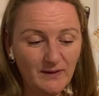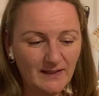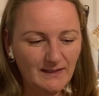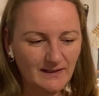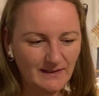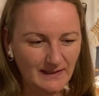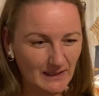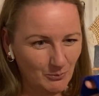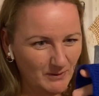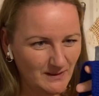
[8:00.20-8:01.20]
in a little
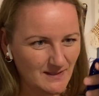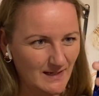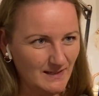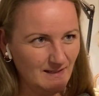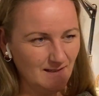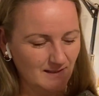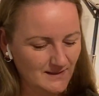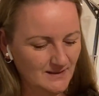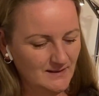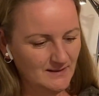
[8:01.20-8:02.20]
bit tiny end.
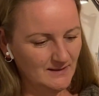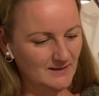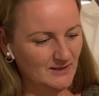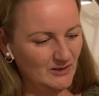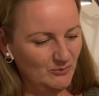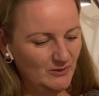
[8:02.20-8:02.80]
But